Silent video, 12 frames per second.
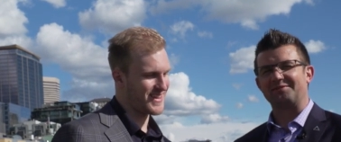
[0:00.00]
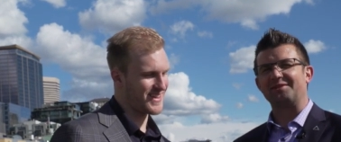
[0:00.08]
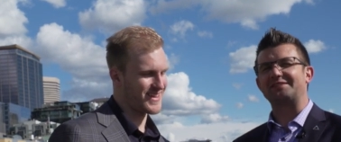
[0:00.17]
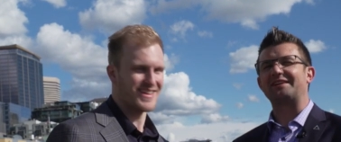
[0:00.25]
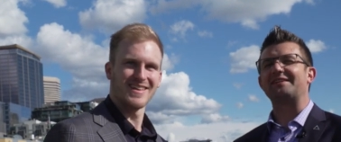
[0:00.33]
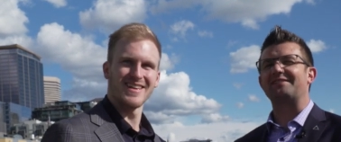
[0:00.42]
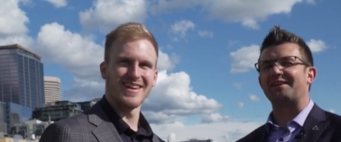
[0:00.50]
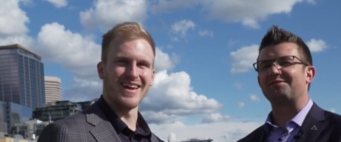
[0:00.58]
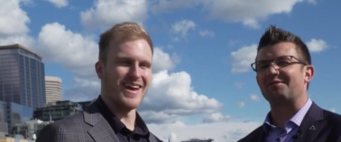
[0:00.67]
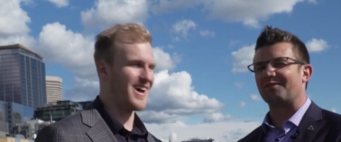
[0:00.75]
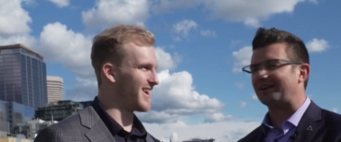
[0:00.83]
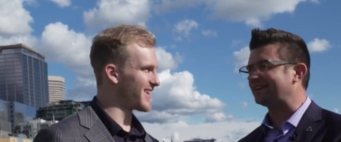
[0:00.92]
Speaker 1: thing. We'll save that
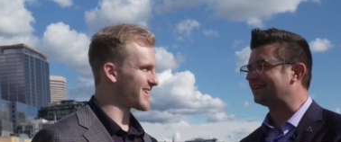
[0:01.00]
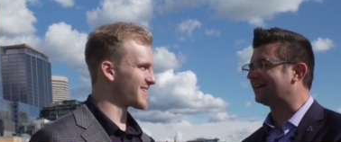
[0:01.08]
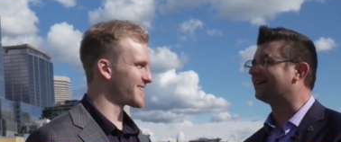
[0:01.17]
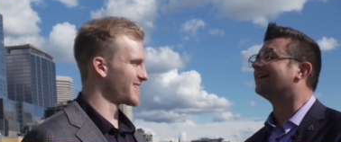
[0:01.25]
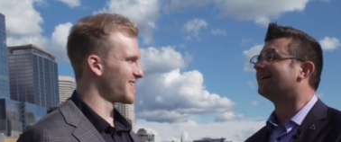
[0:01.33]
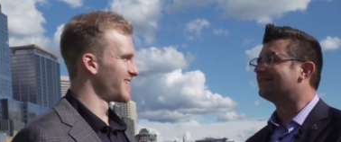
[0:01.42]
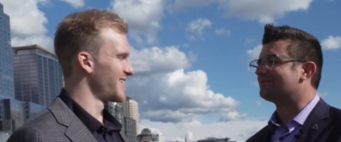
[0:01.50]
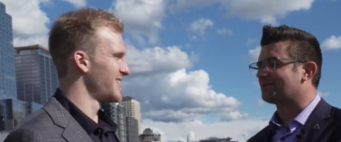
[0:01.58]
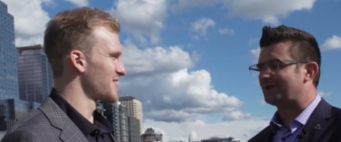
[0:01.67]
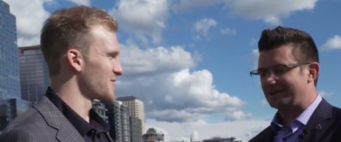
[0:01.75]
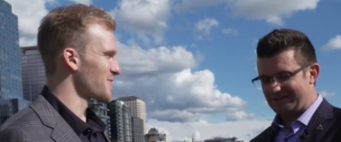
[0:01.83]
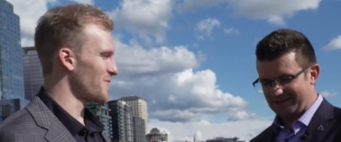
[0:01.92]
yeah. for when uh,
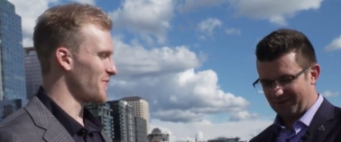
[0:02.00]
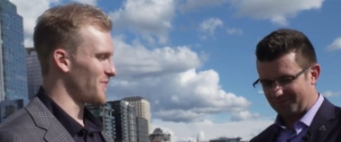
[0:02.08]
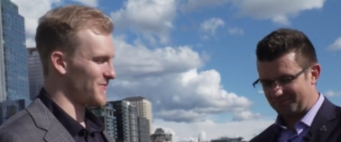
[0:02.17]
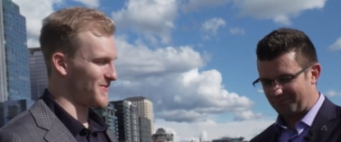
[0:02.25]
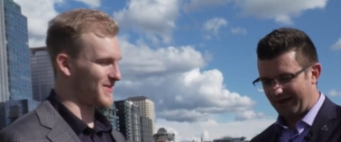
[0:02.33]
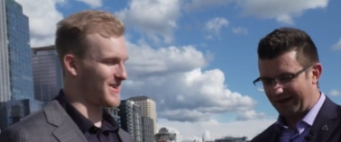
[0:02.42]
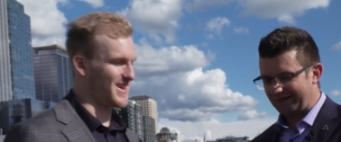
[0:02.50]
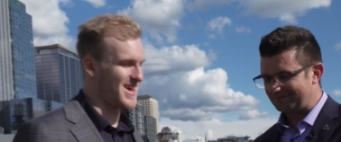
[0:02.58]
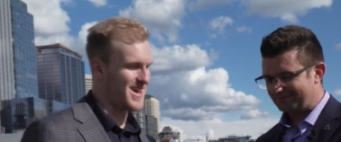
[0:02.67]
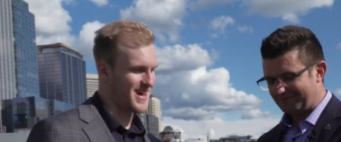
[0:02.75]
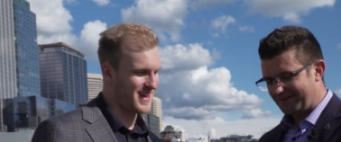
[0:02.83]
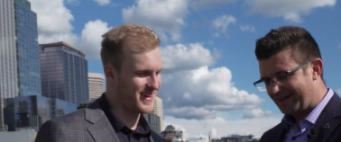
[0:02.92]
for when he comes back.
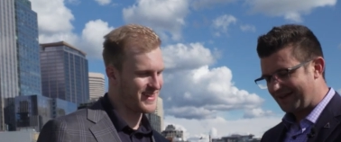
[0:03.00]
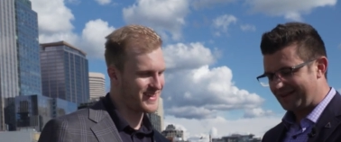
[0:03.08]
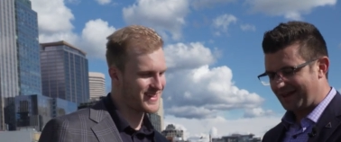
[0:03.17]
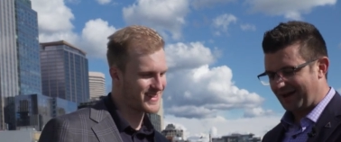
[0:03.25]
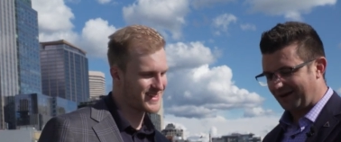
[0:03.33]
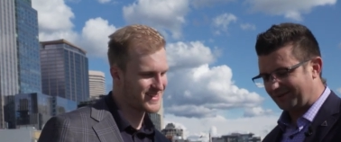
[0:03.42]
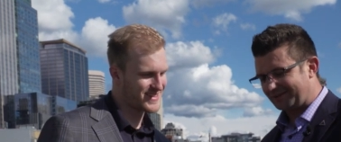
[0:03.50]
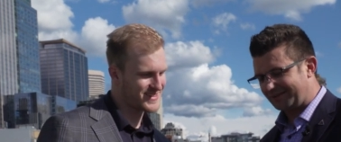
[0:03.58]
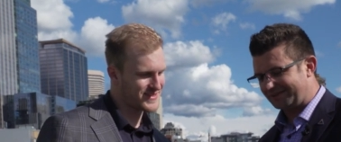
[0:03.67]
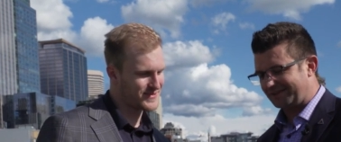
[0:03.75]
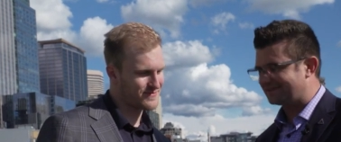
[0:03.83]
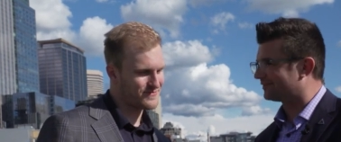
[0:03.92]
yeah. Anyhow, it,
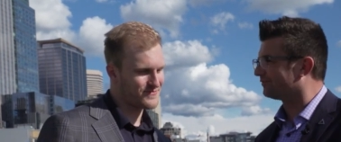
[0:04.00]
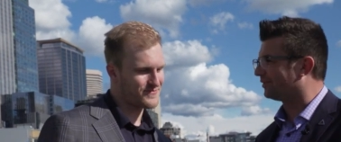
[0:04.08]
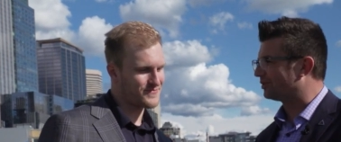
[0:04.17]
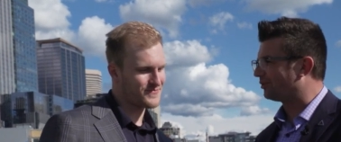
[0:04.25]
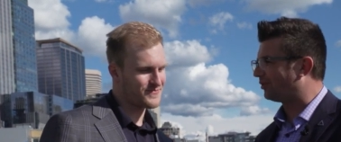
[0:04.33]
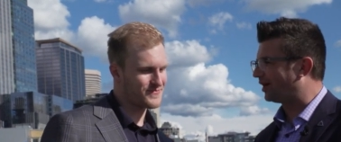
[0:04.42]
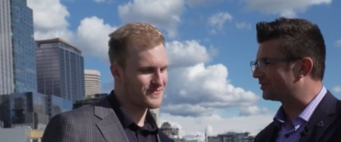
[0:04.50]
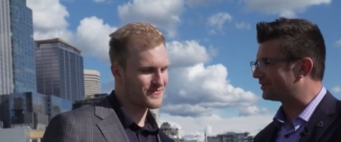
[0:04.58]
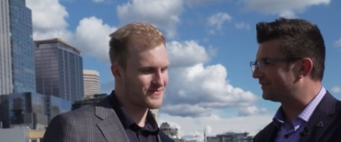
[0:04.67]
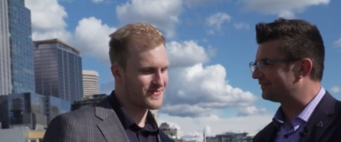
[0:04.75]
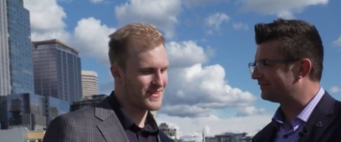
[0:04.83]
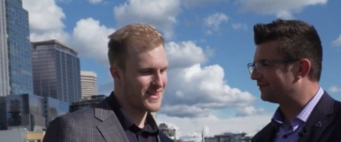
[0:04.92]
it, is it fun to watch
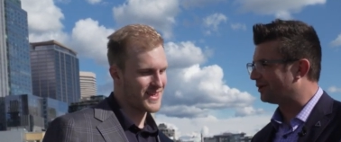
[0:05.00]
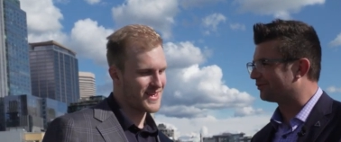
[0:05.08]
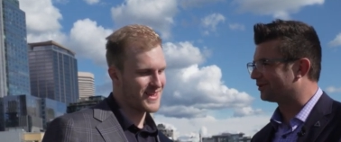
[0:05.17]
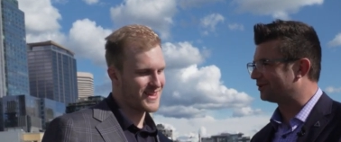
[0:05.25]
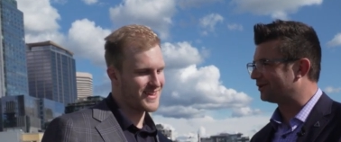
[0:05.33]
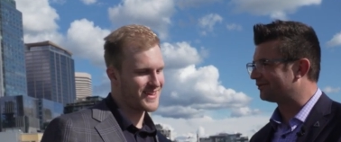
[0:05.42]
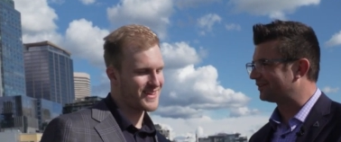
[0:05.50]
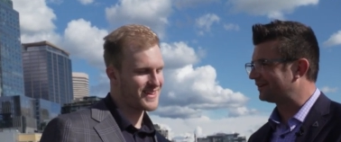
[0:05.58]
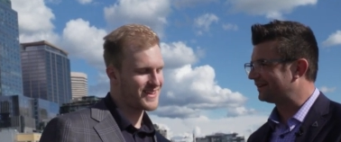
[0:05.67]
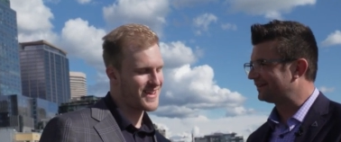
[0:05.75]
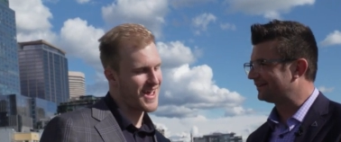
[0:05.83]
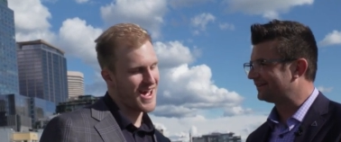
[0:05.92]
it over and over?
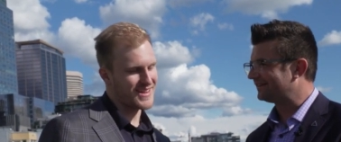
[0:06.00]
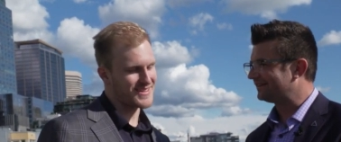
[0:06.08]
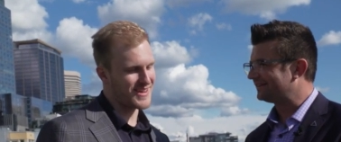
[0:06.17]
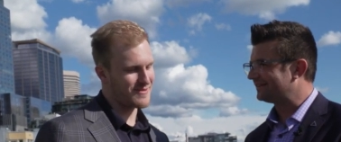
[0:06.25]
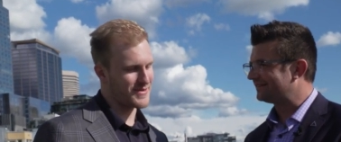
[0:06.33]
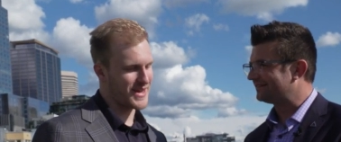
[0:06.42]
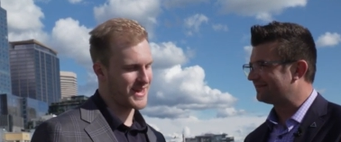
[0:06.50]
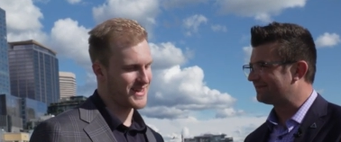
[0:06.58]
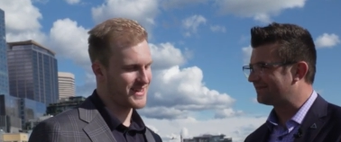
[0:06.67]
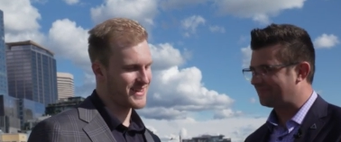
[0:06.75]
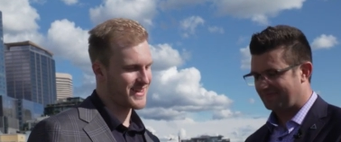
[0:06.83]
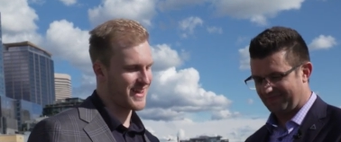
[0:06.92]
Speaker 2: Yeah, it's not bad.
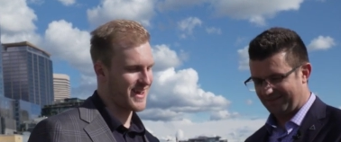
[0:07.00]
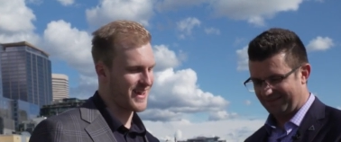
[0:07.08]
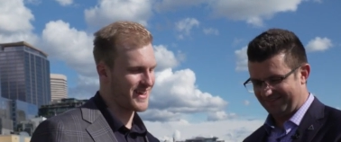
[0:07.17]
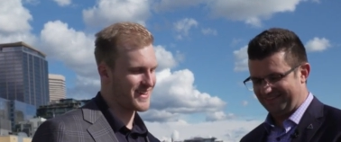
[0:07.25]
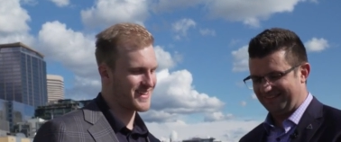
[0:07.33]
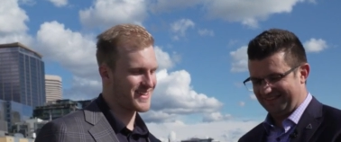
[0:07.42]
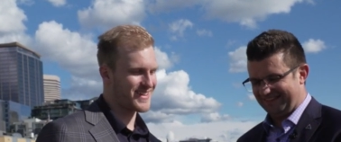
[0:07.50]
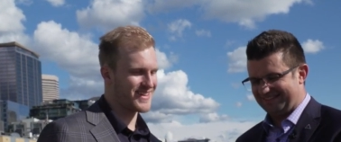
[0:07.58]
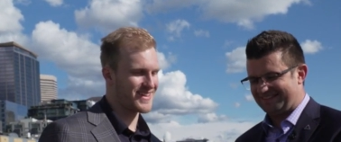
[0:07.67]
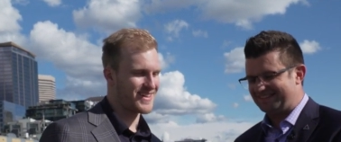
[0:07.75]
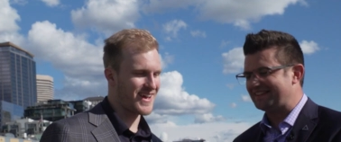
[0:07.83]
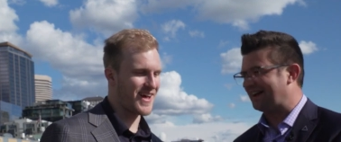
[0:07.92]
Yeah,
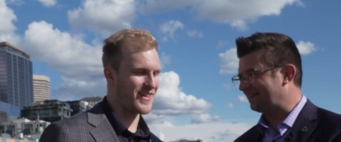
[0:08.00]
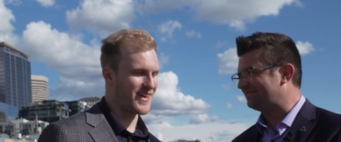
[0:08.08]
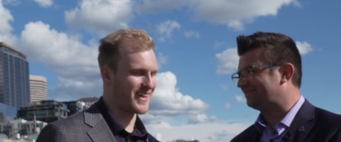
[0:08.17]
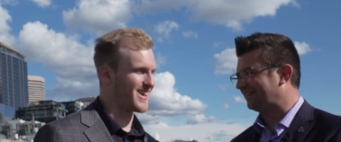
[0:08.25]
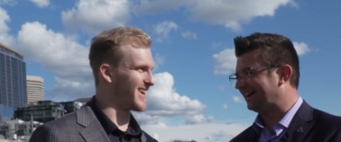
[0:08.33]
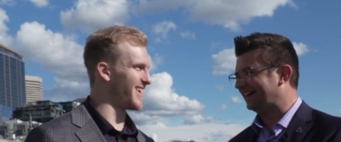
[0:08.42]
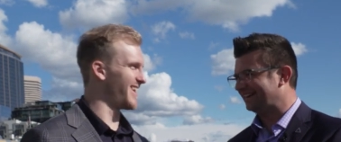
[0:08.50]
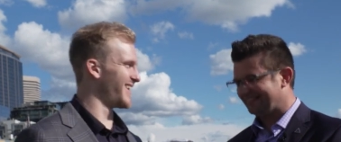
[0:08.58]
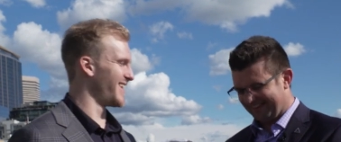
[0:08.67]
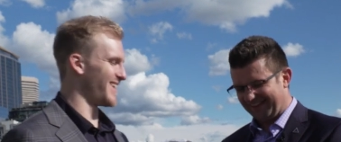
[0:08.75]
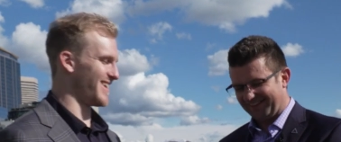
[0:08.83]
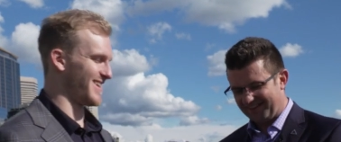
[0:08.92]
Speaker 1: it's not I like
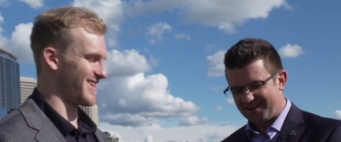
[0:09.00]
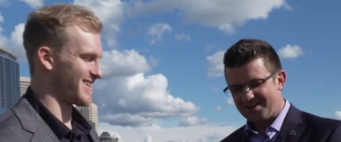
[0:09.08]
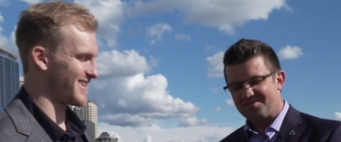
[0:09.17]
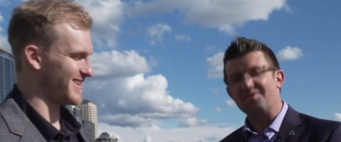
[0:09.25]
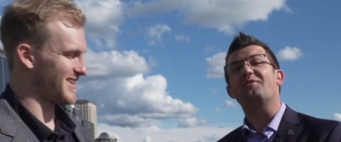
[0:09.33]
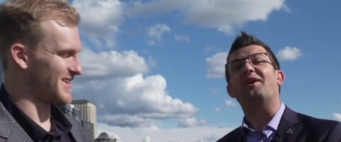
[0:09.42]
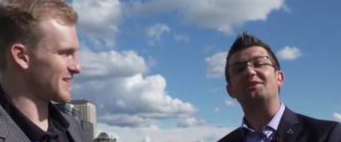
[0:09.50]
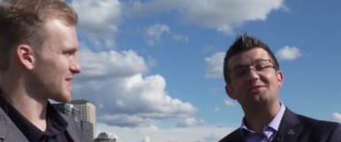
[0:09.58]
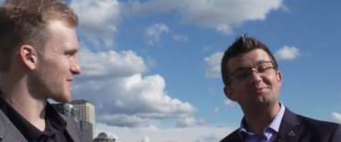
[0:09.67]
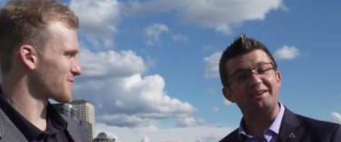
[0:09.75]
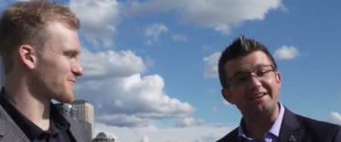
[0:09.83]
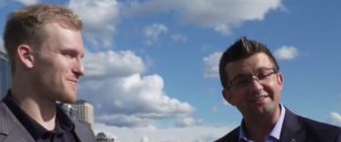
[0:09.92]
bad. it. we'll watch
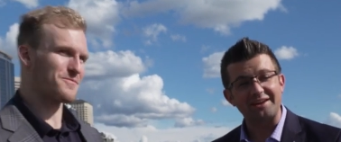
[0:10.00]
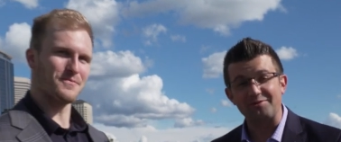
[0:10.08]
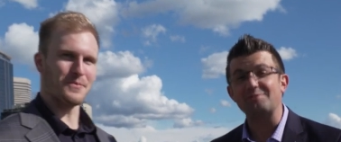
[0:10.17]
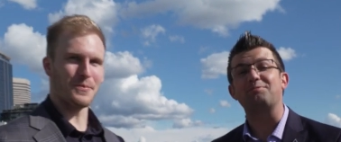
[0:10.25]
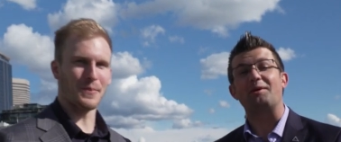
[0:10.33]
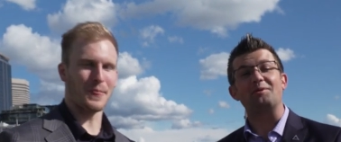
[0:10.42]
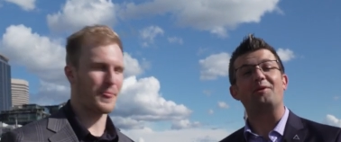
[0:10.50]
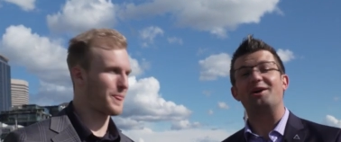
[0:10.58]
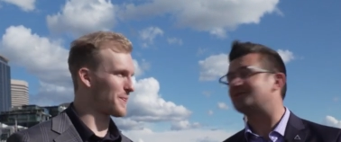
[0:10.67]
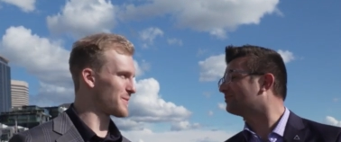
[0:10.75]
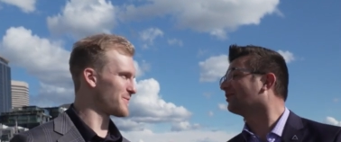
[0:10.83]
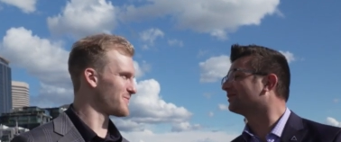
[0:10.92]
as many times. We probably
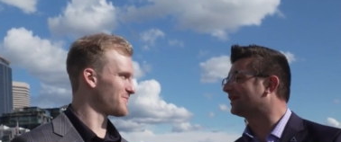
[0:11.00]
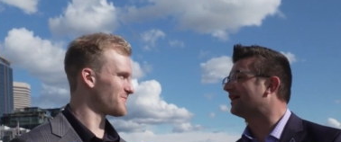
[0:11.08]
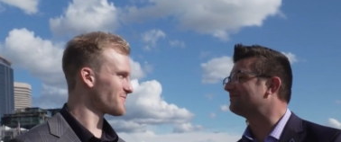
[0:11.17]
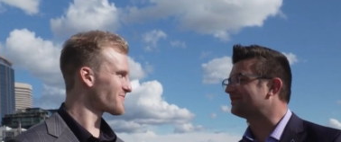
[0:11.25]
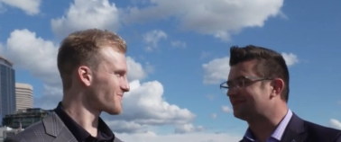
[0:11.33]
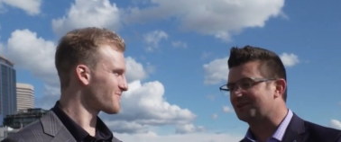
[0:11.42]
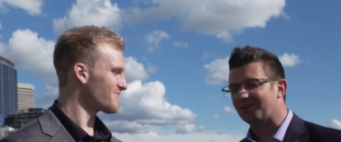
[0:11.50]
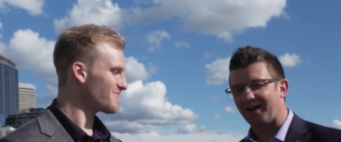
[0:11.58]
watch it more times than you